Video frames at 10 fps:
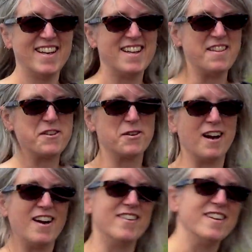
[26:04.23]
in the
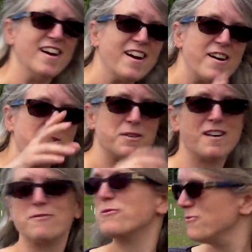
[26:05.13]
crowd? Oh, we
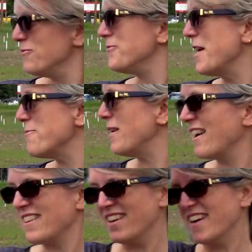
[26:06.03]
have one
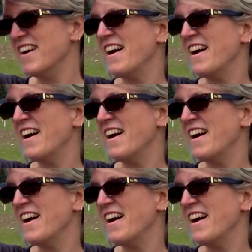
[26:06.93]
back there.